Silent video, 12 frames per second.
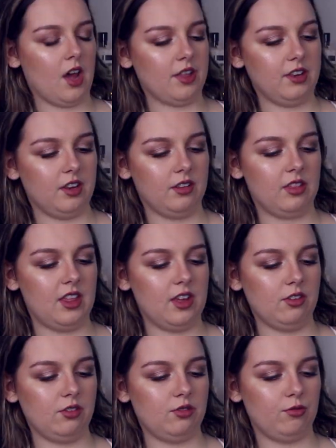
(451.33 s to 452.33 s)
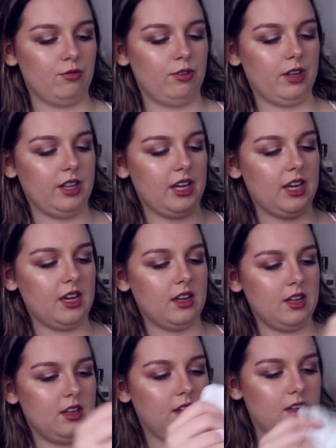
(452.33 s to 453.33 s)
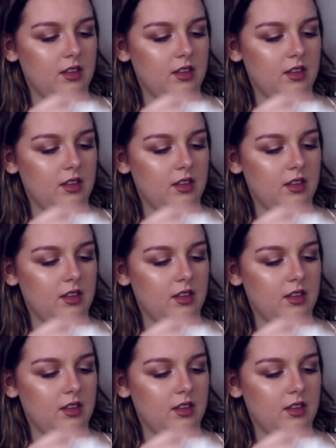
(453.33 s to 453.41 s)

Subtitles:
got this really, it's